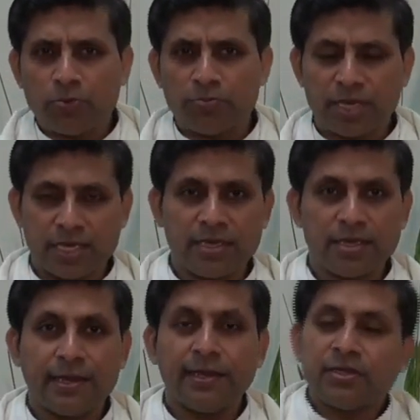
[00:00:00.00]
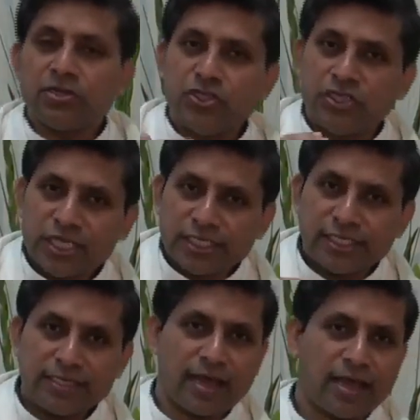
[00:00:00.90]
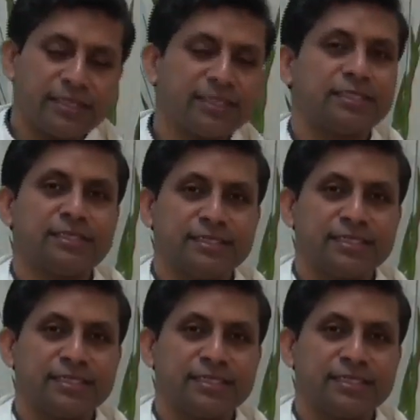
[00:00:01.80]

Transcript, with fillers: me, just as